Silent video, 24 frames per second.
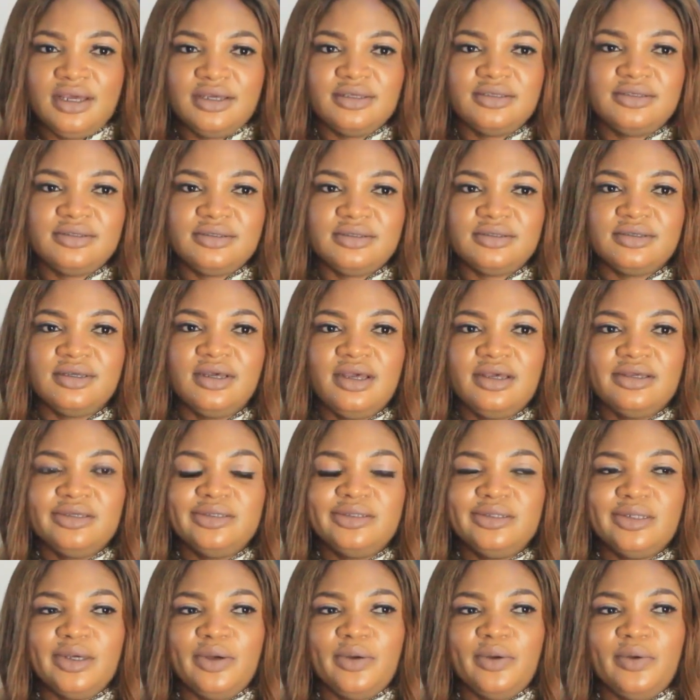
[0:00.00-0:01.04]
Yes.
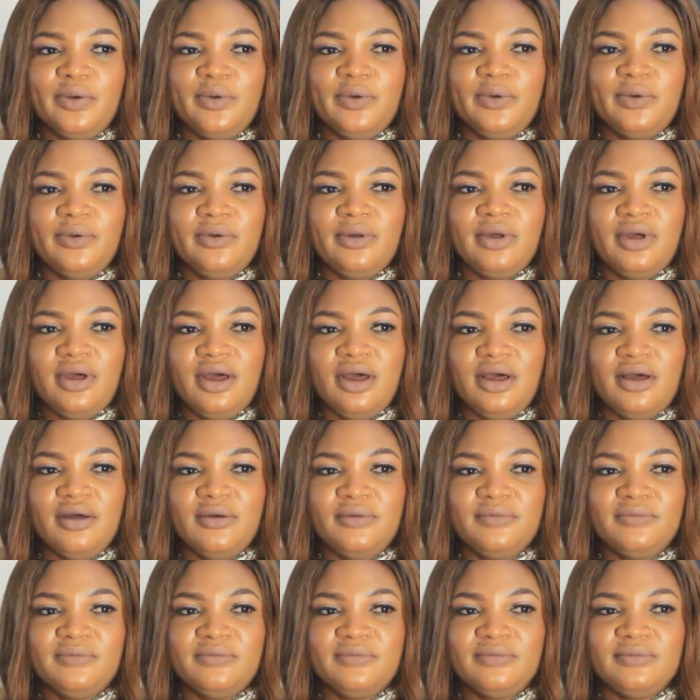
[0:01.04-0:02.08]
So
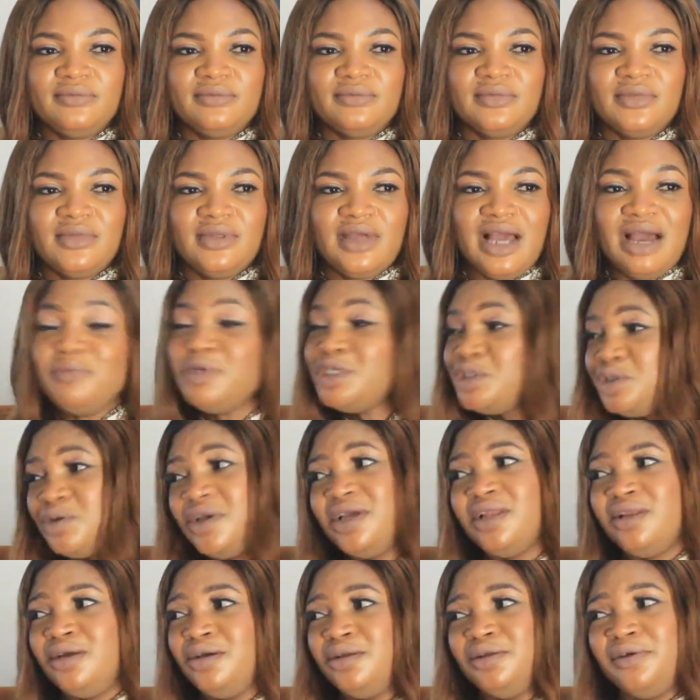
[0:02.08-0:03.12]
I'm into
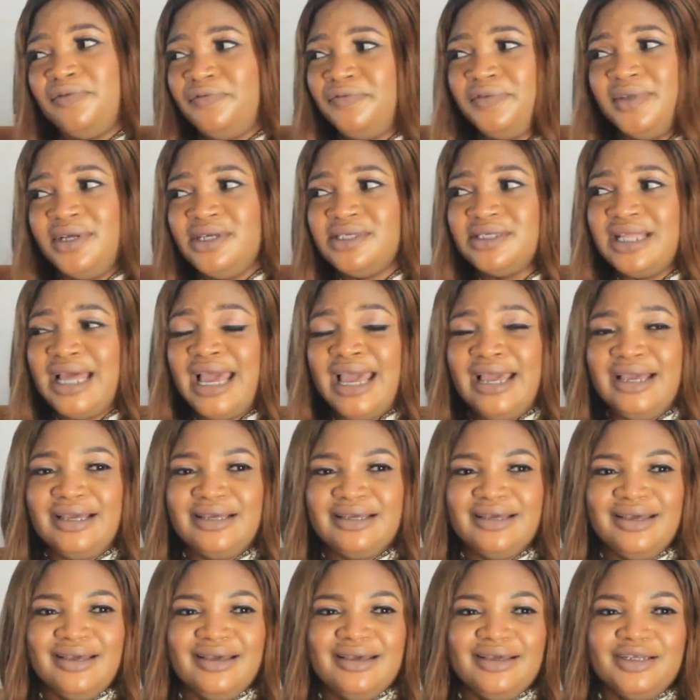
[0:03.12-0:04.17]
a lot of things.
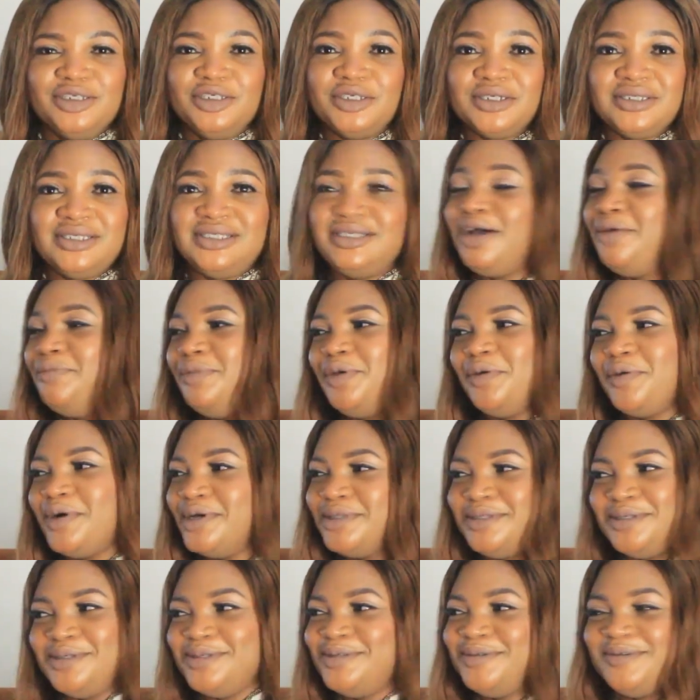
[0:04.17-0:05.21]
Like, just tell me
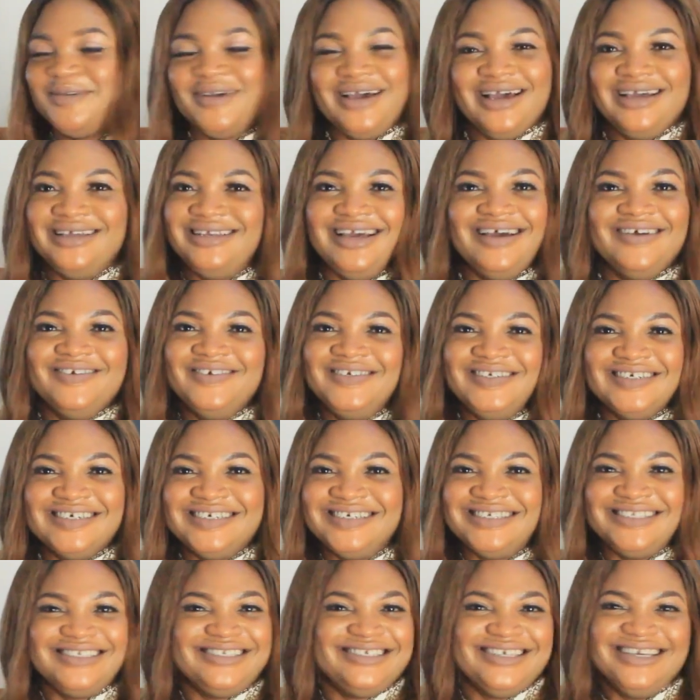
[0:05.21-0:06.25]
what to do, and
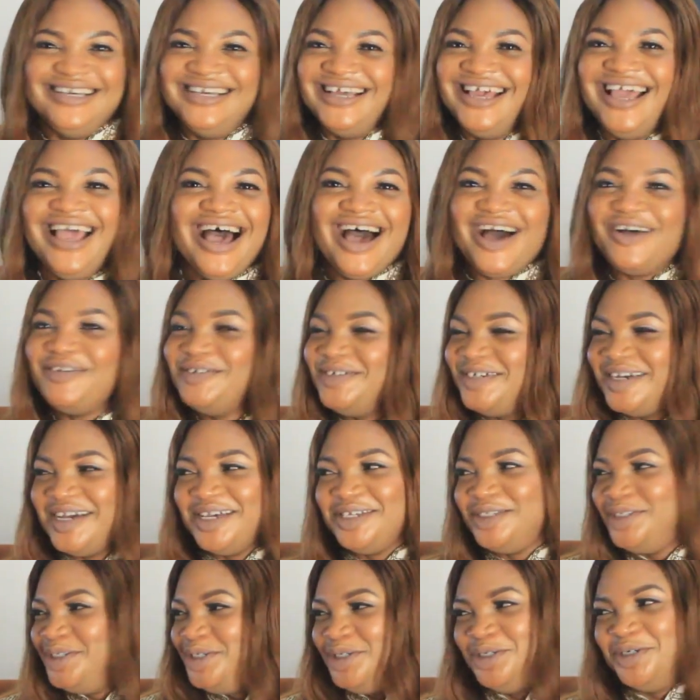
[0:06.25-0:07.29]
I'll
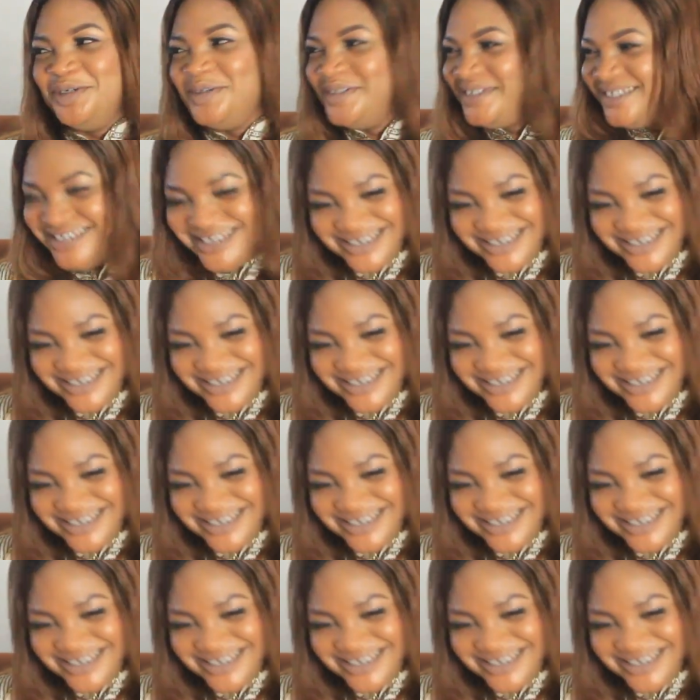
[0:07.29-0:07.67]
just shoot.